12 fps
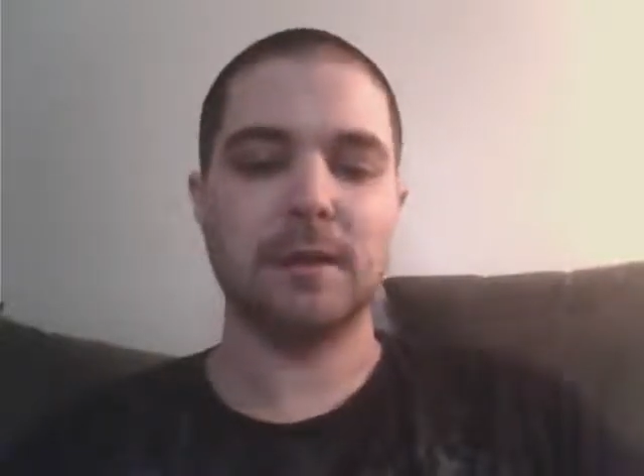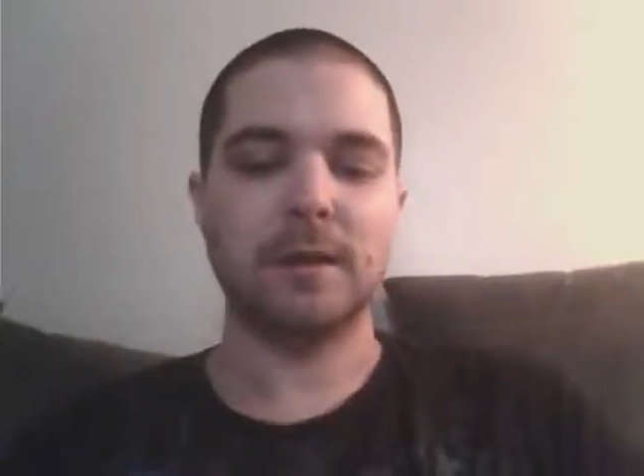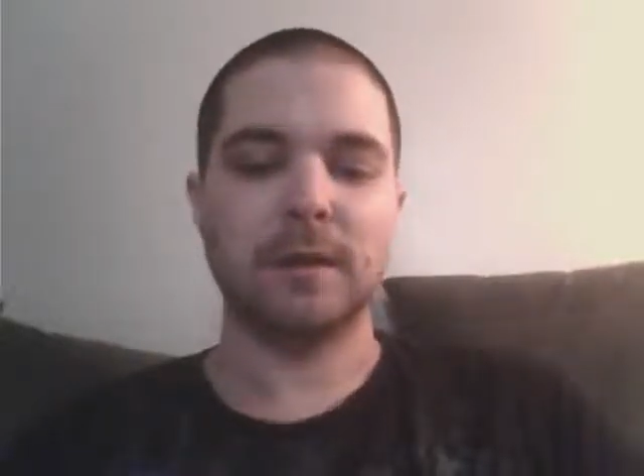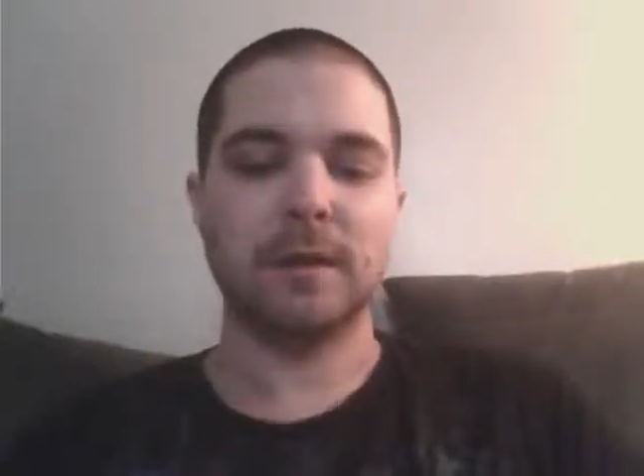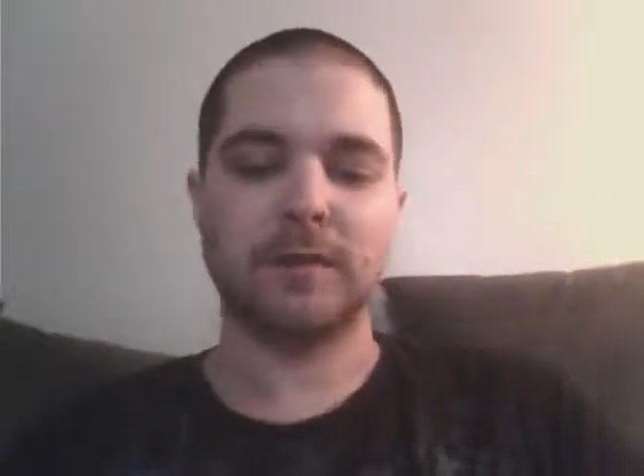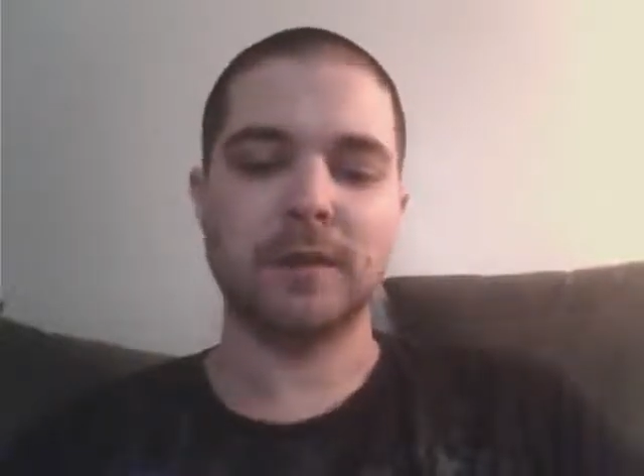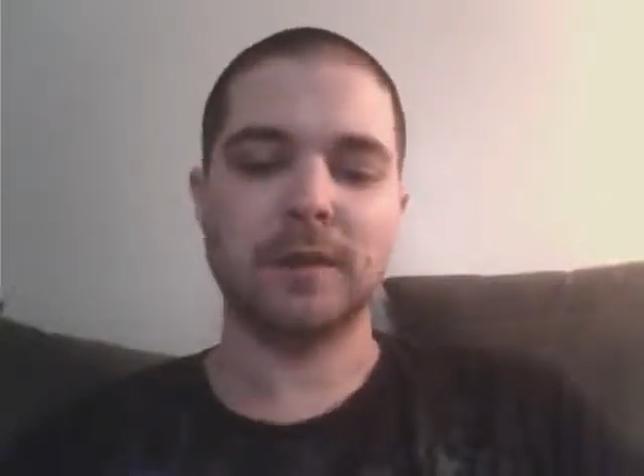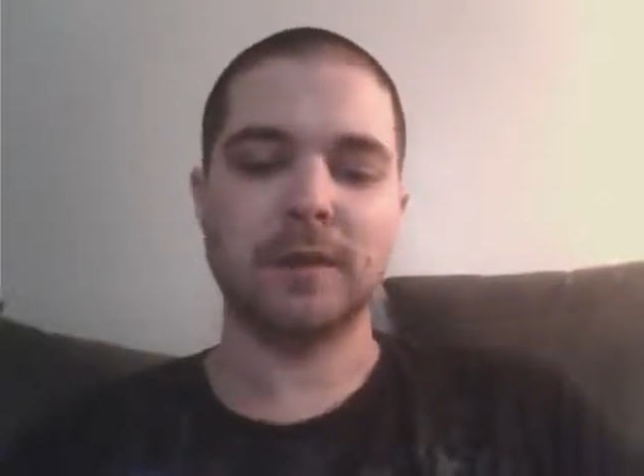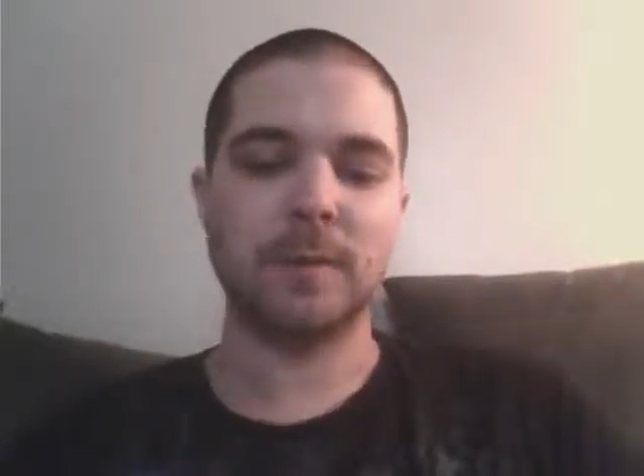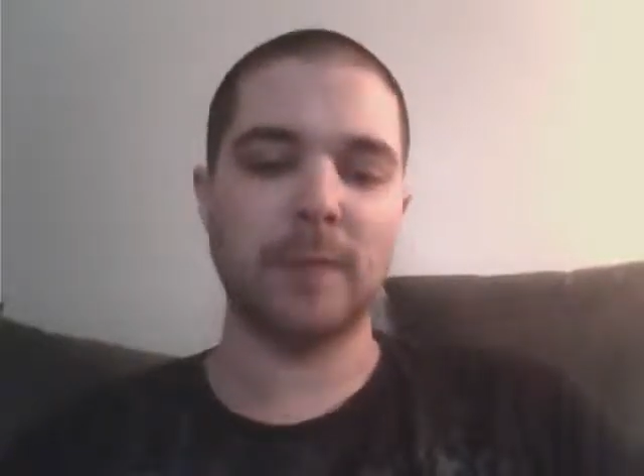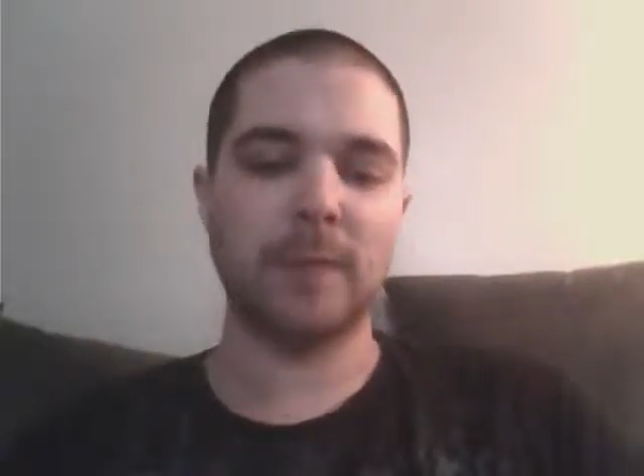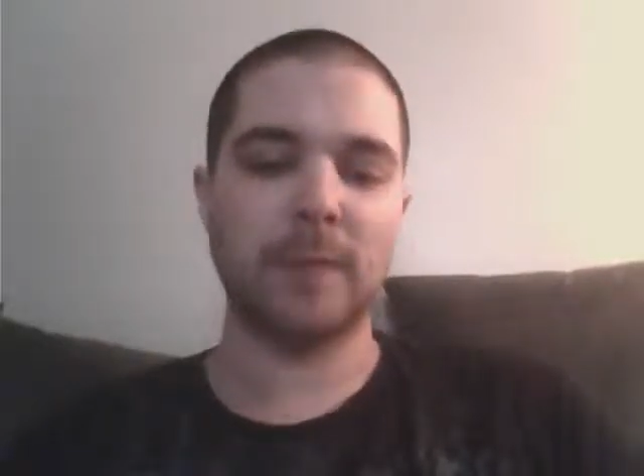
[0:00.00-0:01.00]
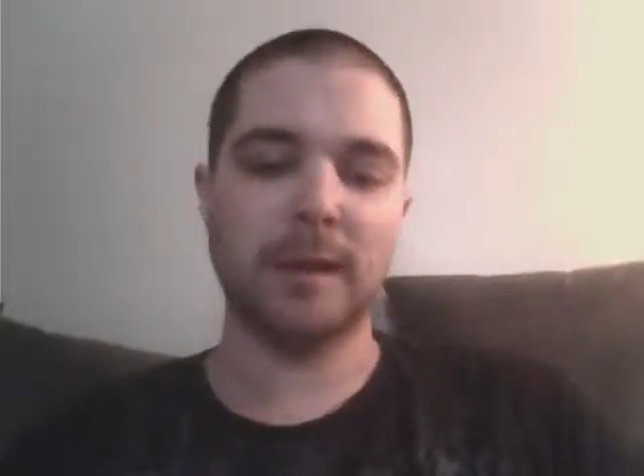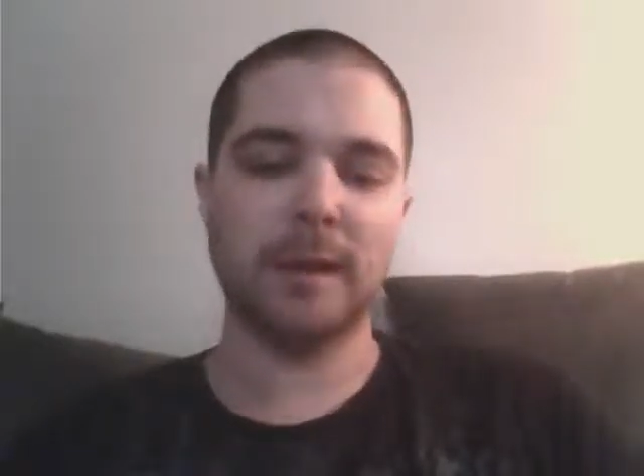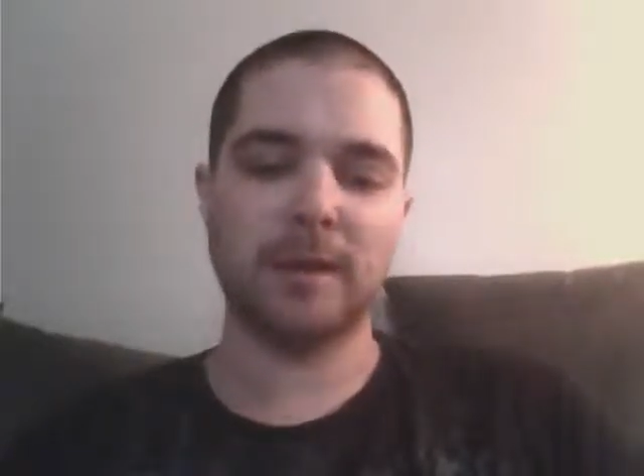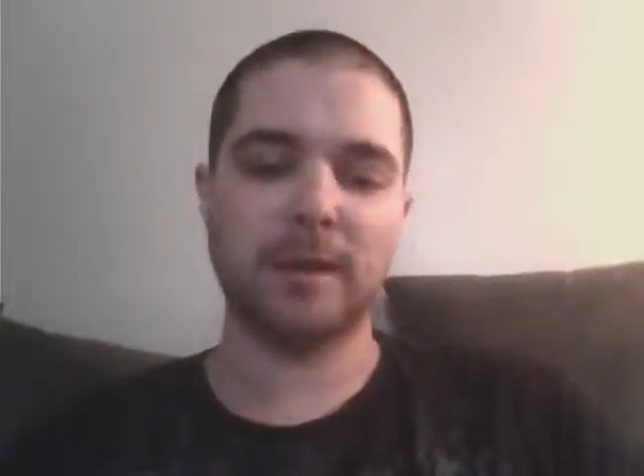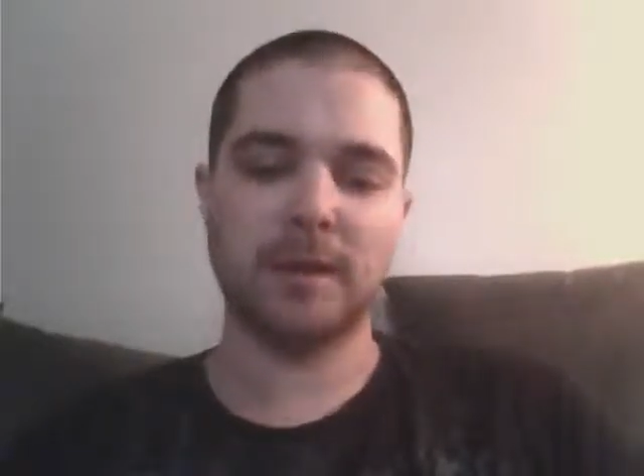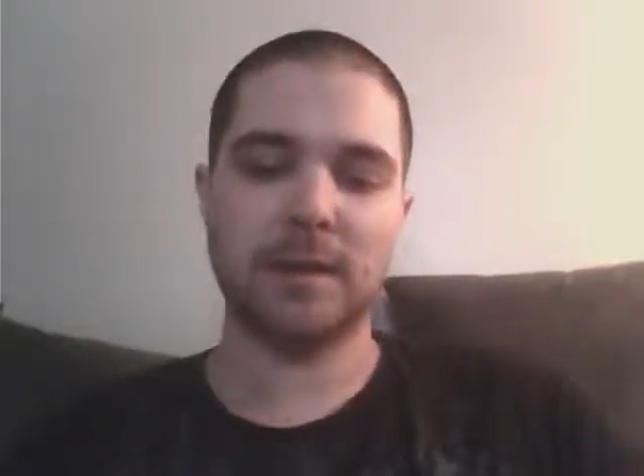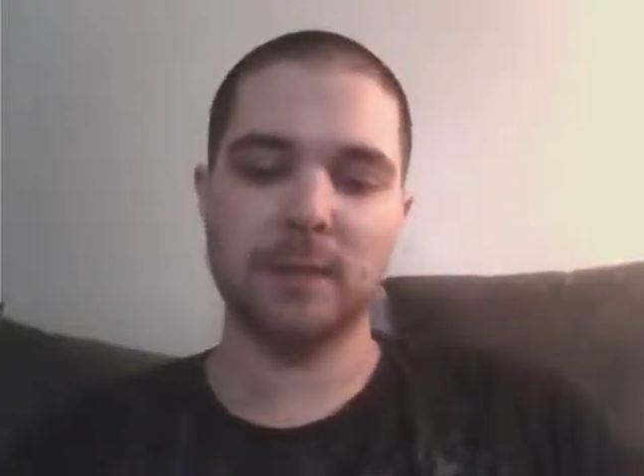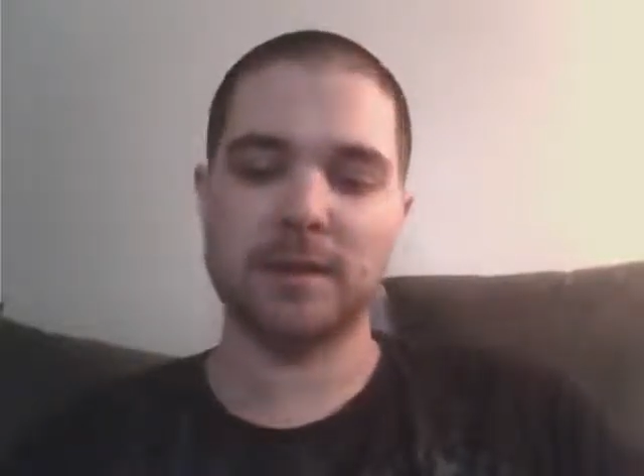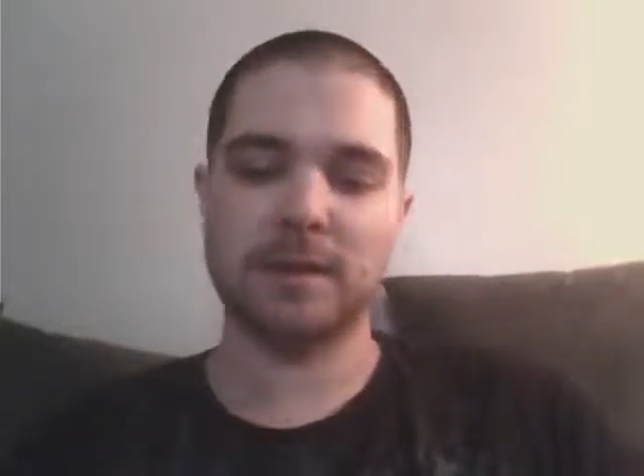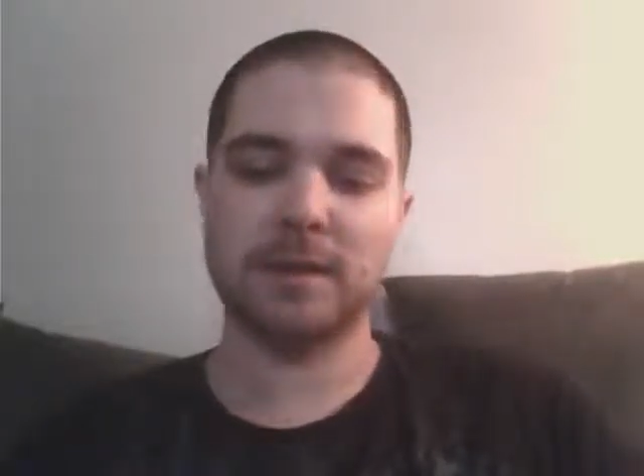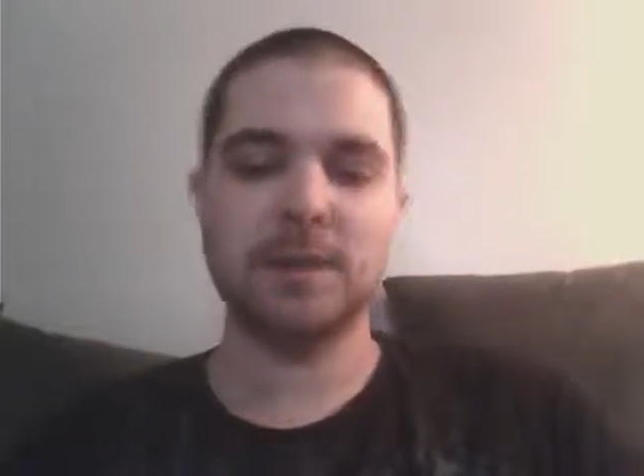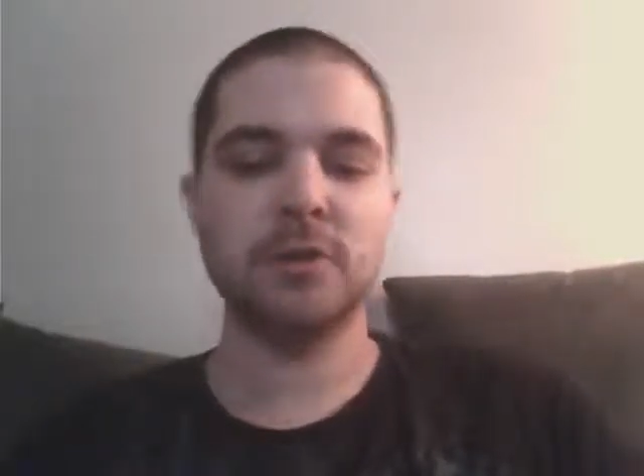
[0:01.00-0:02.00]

It affects my back, hips, knees,